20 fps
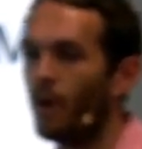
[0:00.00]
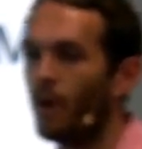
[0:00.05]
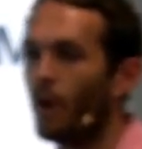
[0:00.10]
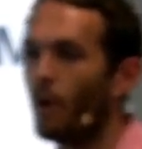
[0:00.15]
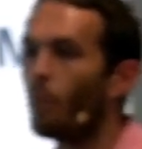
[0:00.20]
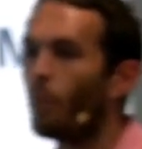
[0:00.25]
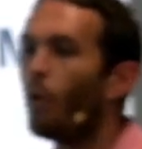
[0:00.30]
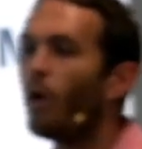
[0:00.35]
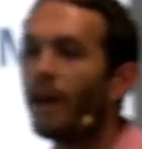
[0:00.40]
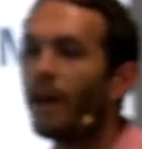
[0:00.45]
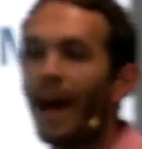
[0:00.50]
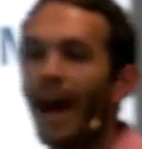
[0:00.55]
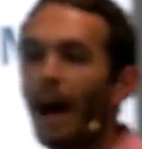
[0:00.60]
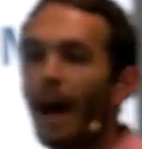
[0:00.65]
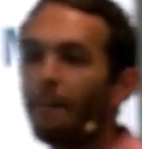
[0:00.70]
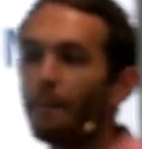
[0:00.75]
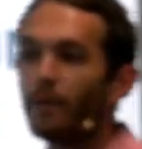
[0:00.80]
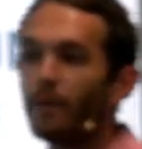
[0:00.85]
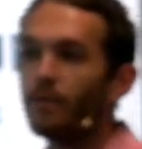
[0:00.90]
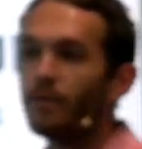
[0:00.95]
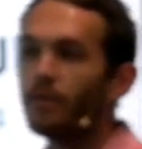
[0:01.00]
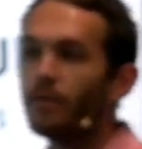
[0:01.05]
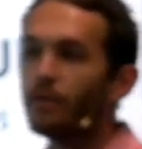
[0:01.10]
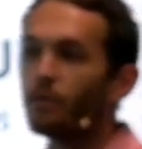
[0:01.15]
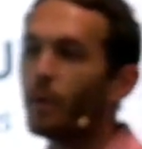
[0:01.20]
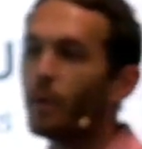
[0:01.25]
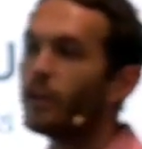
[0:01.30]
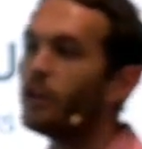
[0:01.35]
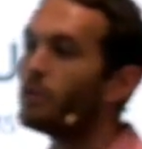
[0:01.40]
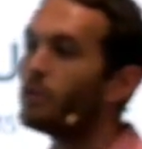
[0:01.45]
What happens
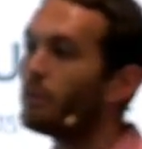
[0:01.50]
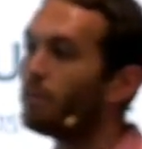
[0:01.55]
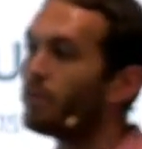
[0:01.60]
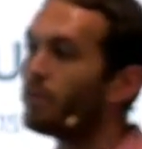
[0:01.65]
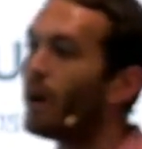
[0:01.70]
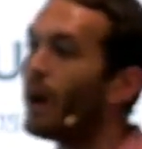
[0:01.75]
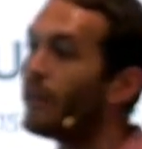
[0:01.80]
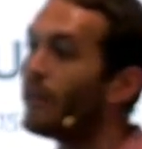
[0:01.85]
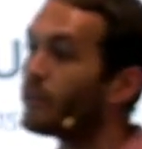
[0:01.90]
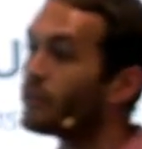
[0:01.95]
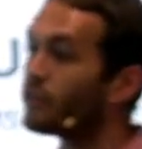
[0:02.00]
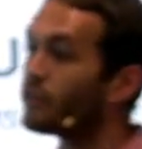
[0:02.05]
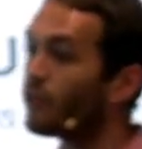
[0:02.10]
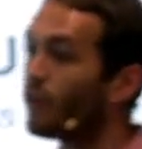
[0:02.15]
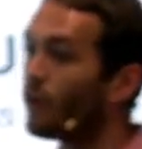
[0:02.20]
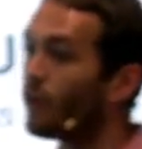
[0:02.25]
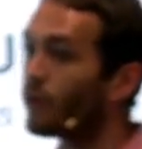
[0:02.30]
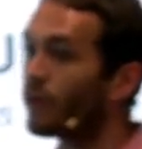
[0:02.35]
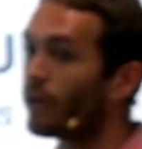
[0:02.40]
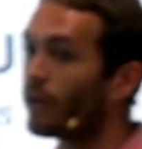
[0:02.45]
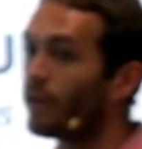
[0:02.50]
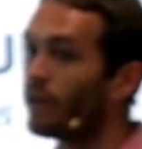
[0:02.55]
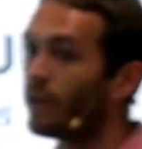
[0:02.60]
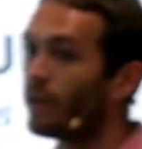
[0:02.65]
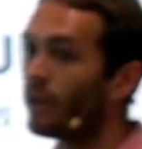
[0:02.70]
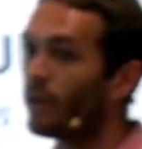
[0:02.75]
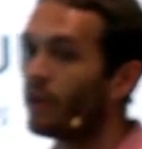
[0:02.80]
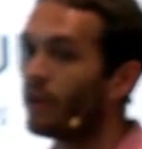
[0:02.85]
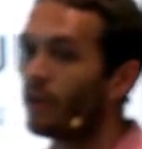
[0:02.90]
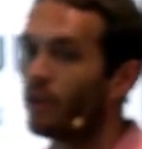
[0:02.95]
when you apply the slogan
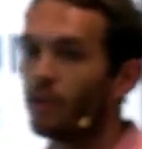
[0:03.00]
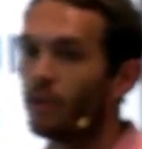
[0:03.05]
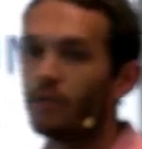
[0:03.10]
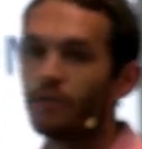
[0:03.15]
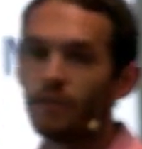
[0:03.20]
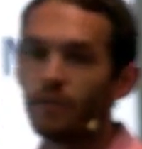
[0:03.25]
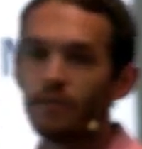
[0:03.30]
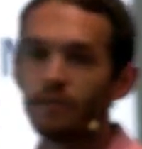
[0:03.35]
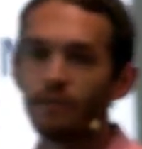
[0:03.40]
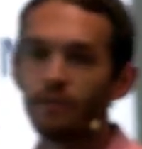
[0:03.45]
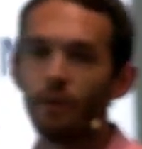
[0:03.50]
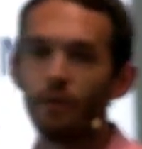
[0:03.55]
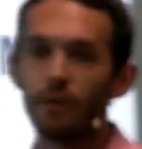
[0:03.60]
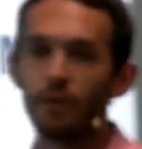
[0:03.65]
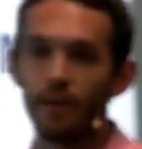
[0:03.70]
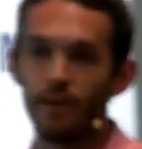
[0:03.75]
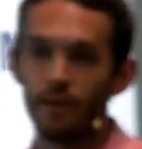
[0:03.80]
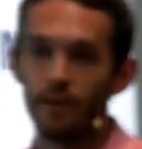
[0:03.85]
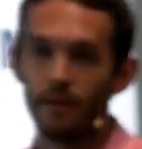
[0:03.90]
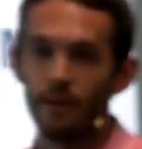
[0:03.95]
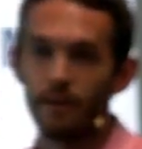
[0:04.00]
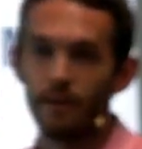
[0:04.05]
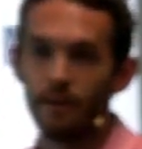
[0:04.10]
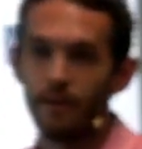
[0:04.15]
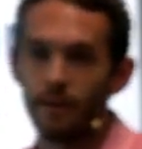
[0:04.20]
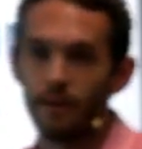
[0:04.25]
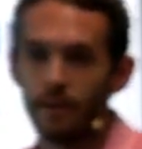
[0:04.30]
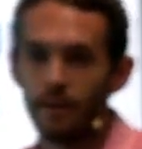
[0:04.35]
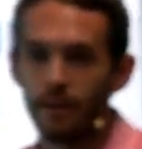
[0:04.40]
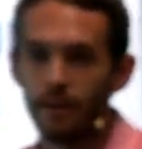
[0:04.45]
to the slogan?
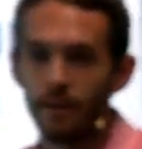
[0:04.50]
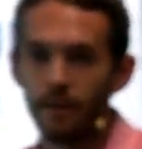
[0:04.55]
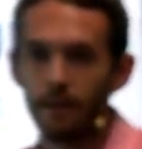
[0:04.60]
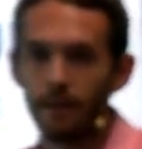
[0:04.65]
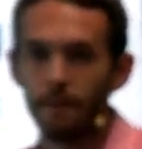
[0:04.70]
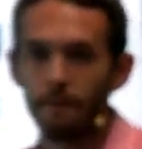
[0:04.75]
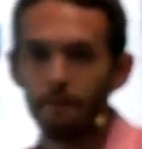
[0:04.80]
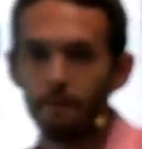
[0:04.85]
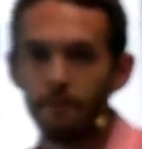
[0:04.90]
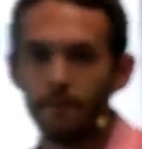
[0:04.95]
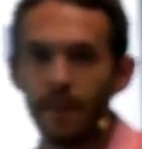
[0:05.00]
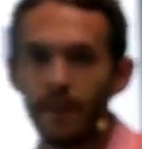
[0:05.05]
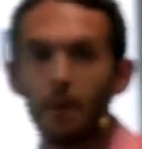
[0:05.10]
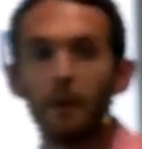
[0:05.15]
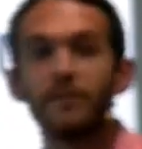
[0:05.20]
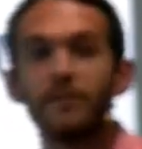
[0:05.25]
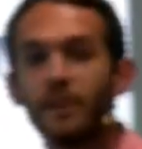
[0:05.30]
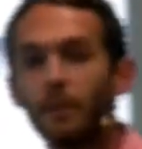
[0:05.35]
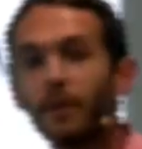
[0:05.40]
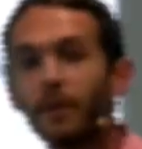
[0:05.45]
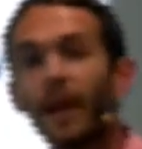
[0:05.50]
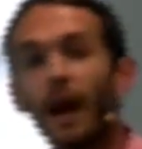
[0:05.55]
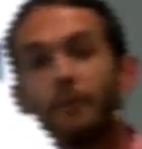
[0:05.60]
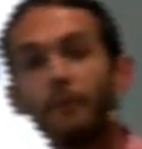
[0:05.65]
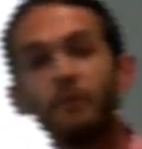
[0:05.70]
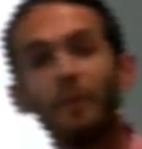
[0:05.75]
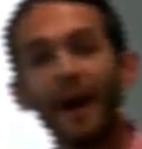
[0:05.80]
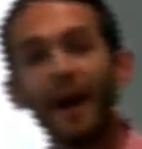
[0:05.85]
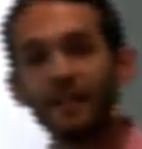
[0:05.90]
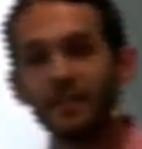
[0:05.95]
Now, if someone comes
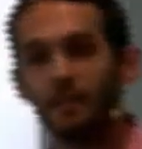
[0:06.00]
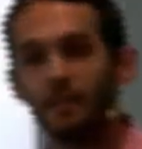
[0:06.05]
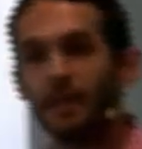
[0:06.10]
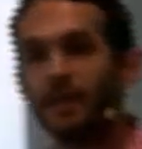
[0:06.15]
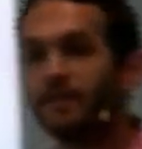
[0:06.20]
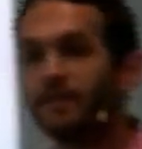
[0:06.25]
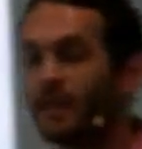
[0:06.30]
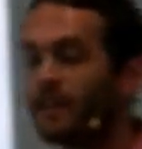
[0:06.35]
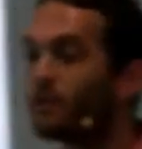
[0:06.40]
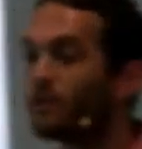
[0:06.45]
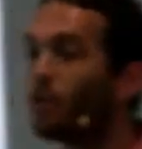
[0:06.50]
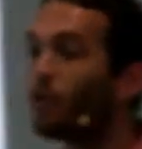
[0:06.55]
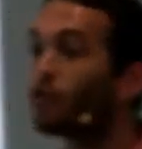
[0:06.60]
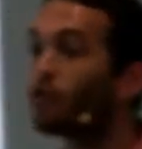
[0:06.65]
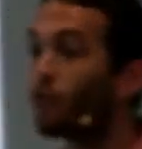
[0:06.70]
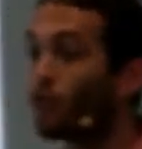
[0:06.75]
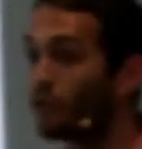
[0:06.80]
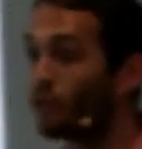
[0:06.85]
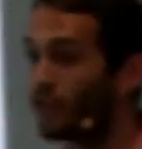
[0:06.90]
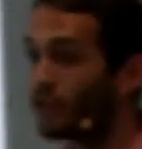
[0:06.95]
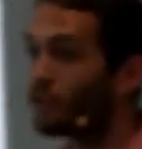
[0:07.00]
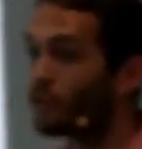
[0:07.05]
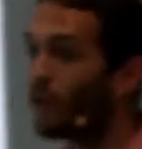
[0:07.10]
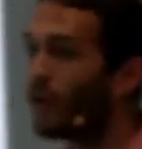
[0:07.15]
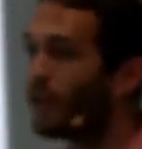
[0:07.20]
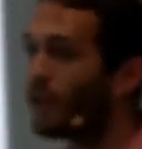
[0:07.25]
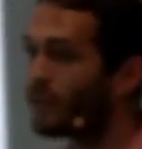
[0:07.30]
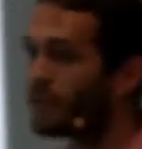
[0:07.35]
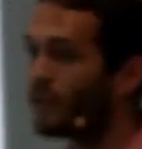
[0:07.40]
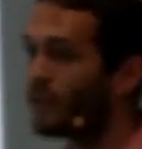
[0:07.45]
back to me and says all truth is
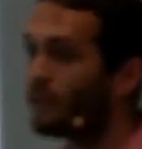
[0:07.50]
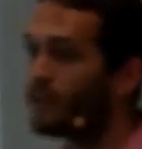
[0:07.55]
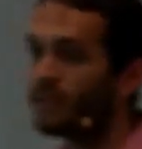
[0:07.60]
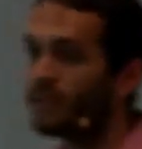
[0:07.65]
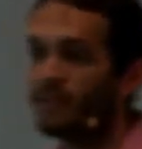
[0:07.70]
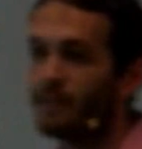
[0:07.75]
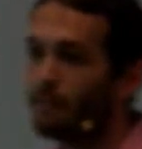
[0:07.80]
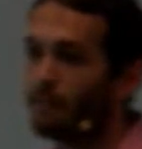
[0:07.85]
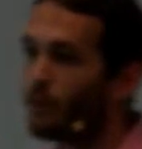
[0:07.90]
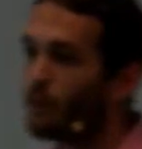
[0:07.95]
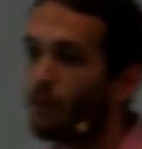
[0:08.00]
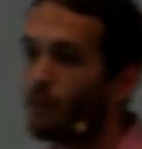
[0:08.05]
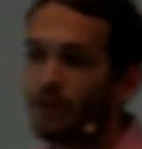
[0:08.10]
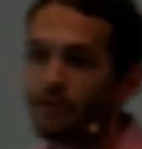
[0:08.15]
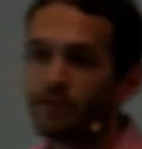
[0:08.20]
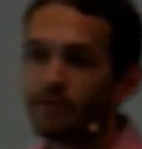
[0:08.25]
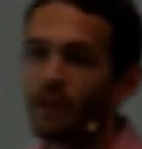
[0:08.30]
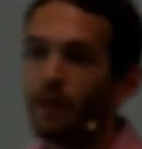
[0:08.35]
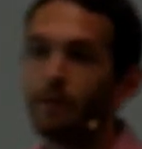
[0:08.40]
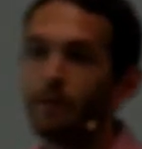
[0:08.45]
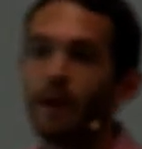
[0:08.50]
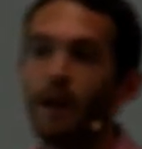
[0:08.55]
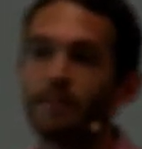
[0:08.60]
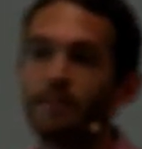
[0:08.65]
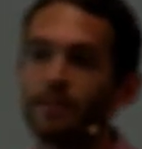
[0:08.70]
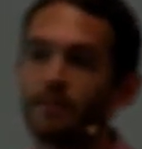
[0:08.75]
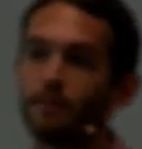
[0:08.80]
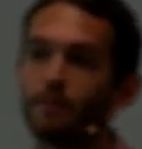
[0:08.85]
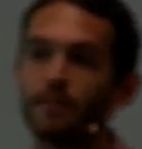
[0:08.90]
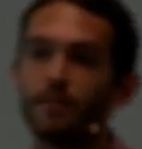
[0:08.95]
relative, the simple question I would ask
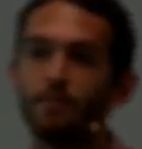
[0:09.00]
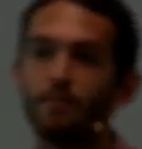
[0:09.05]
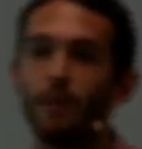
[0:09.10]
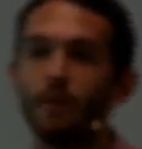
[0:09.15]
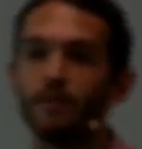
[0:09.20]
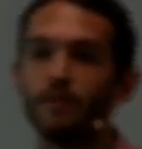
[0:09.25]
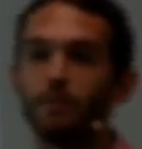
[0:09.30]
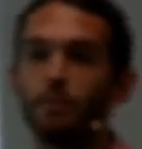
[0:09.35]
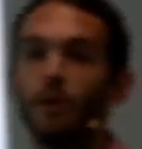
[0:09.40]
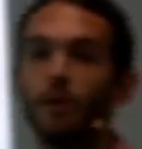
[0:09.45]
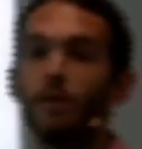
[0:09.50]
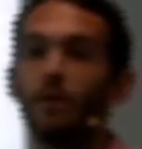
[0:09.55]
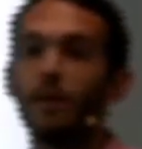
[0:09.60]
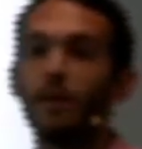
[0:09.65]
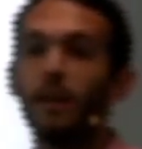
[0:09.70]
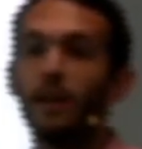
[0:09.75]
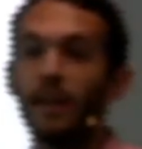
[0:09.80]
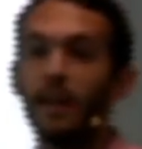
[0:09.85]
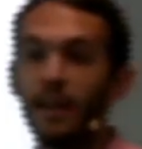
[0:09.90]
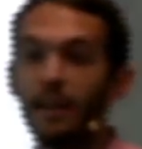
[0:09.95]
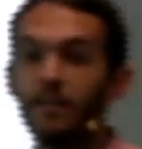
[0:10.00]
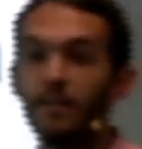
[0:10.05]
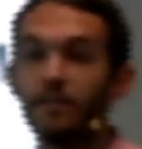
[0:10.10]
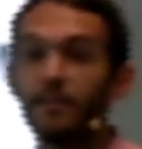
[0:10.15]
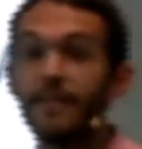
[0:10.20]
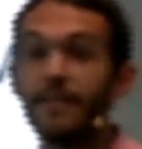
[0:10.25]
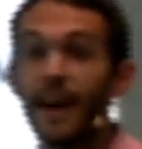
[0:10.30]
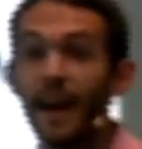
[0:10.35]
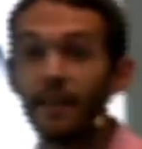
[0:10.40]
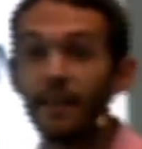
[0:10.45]
in response, well, is
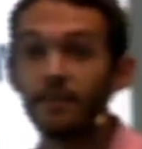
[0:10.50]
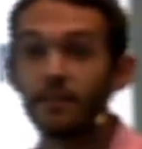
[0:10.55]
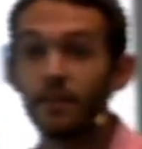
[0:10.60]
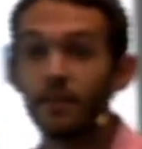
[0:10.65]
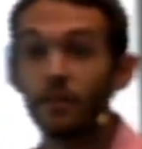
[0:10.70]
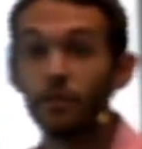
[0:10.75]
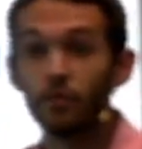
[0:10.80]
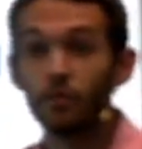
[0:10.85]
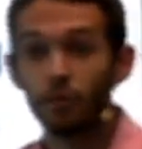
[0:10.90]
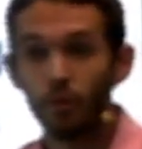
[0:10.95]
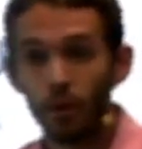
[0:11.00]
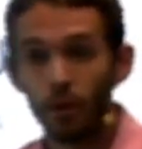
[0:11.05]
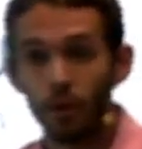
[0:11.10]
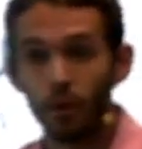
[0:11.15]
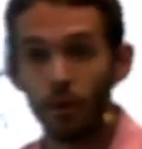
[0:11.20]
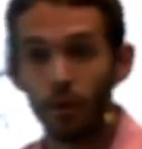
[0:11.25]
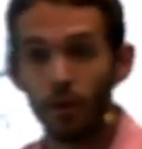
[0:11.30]
that true?